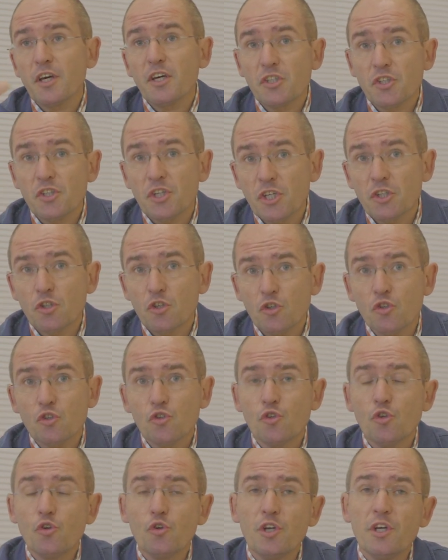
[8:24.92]

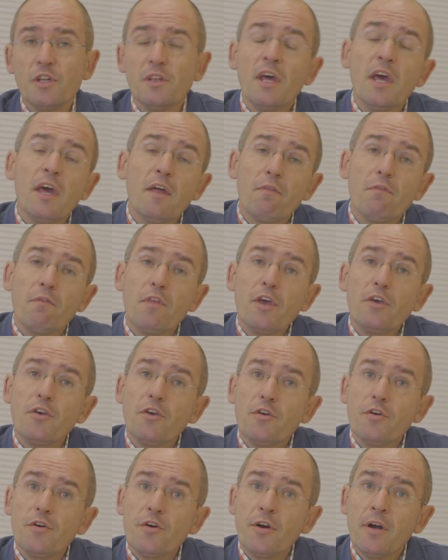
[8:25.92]
sessions during the
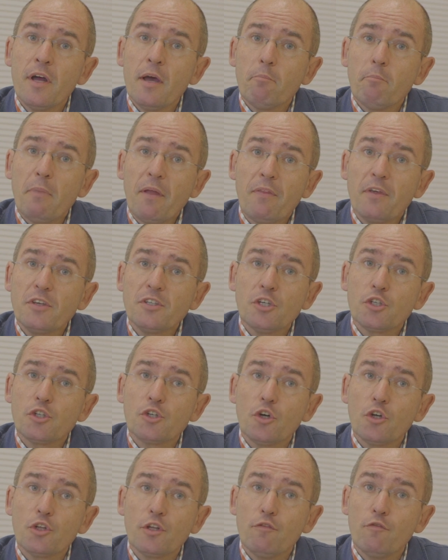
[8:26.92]
year, but this is
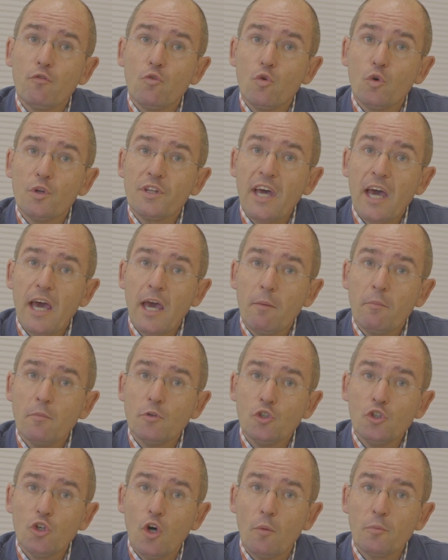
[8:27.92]
not a
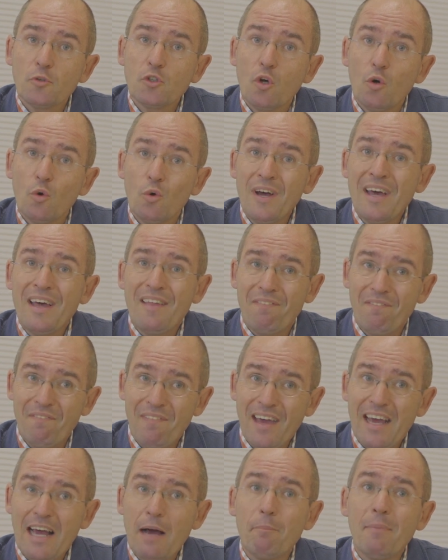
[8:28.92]
full-time job, so
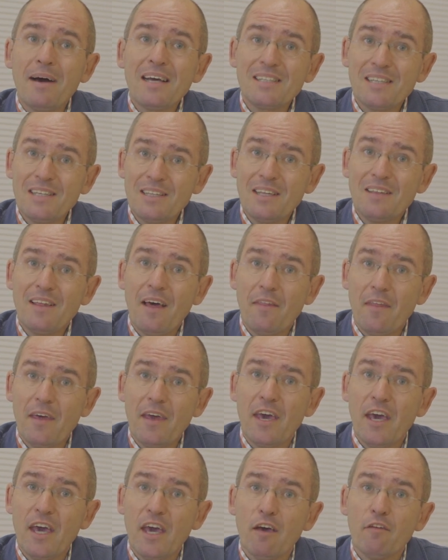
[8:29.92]
the capacity that
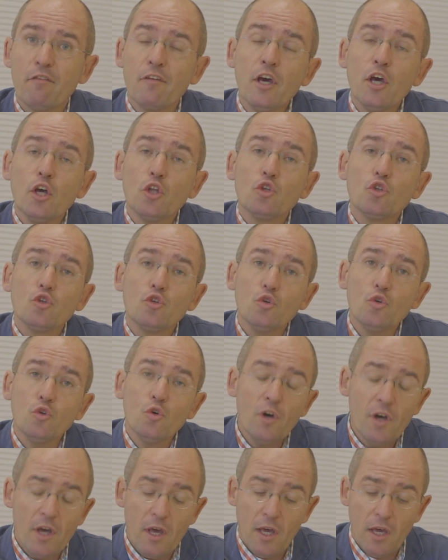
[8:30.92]
they have
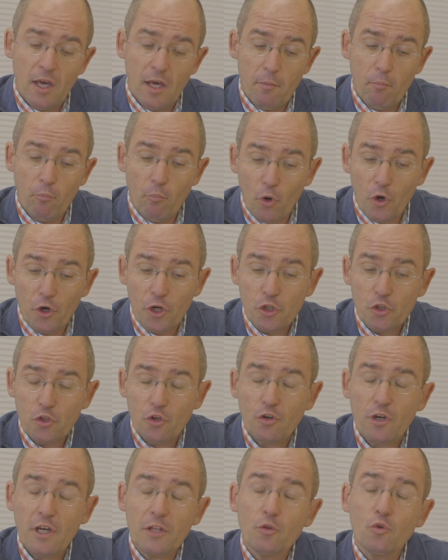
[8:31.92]
to
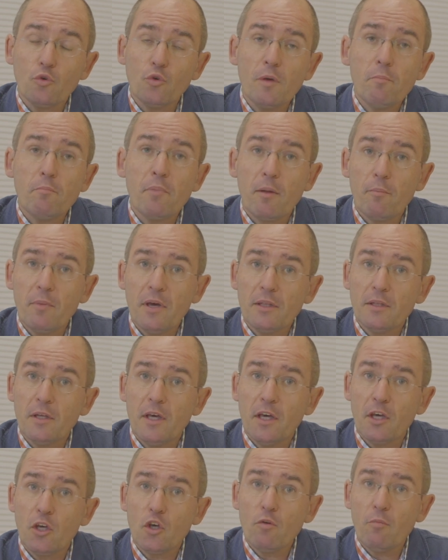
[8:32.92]
monitor and to implement
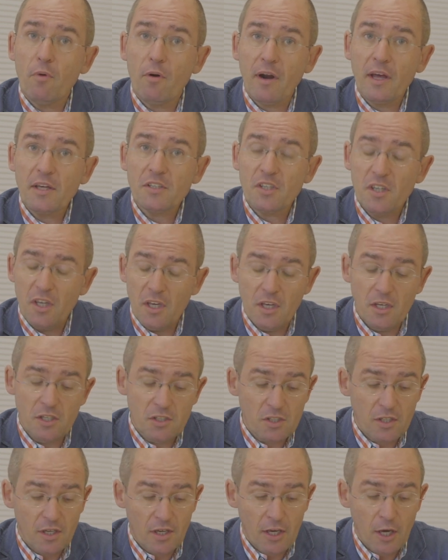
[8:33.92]
human rights
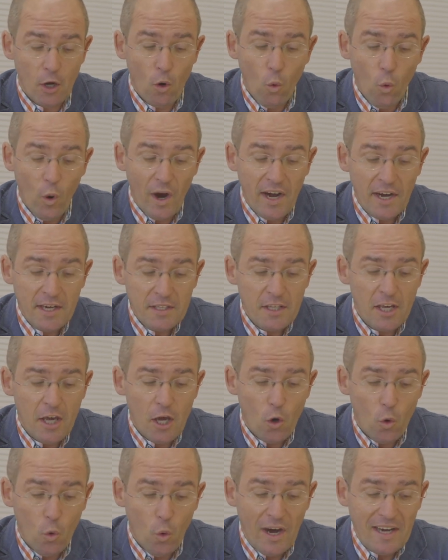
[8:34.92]
is
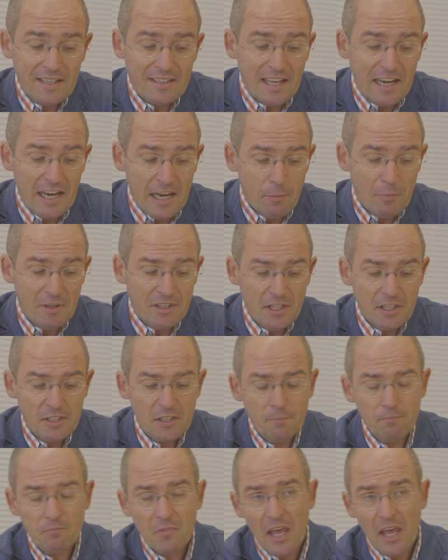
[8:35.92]
quite limited.